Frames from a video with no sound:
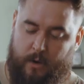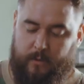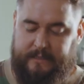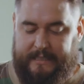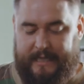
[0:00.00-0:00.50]

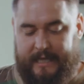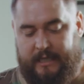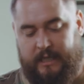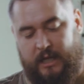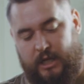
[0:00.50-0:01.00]
Once
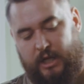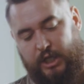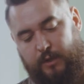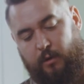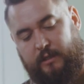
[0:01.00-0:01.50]
again,
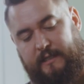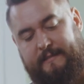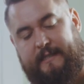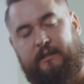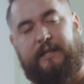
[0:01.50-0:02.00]
you won't
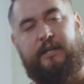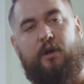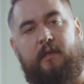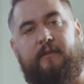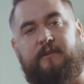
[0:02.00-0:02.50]
necessarily know
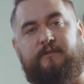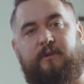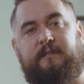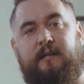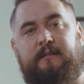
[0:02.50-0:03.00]
that there's
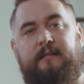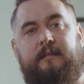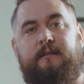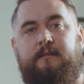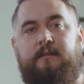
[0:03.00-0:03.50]
soy sauce in
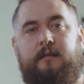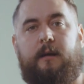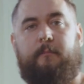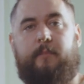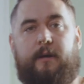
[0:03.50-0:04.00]
this,
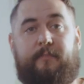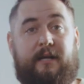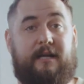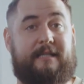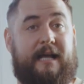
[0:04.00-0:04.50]
but
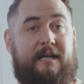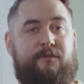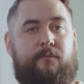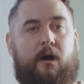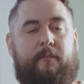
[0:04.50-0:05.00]
because it has
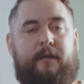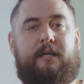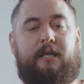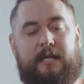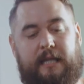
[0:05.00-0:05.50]

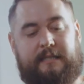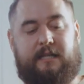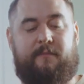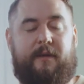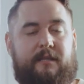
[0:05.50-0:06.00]
umami, it's
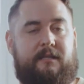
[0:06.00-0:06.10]
gonna make the